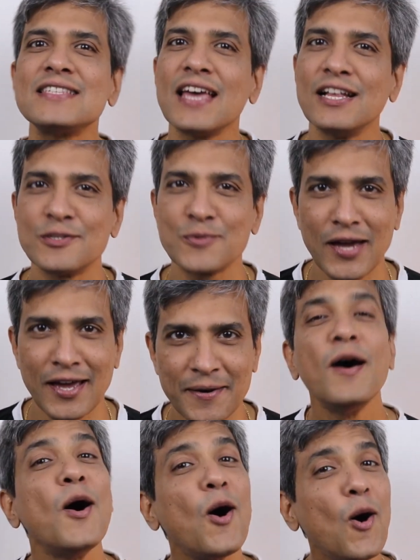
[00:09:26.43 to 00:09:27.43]
elsewhere.
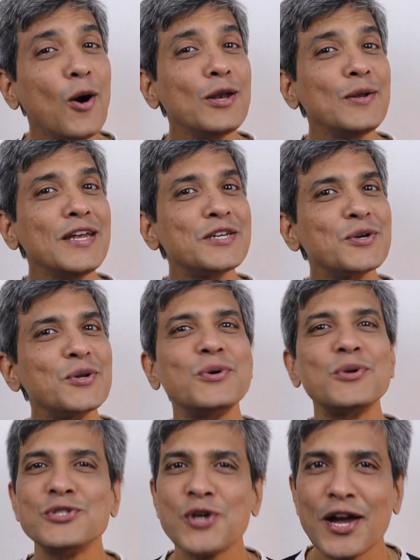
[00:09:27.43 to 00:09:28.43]
All you need to do to
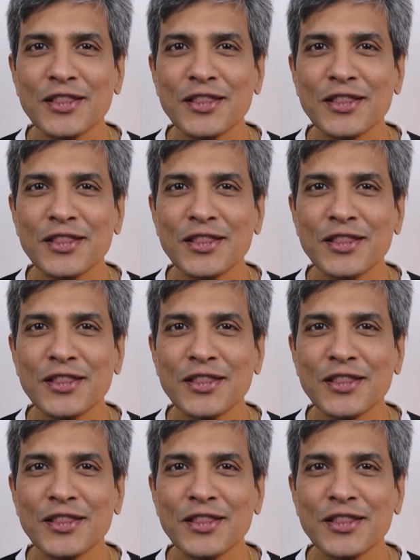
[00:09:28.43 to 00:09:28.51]
join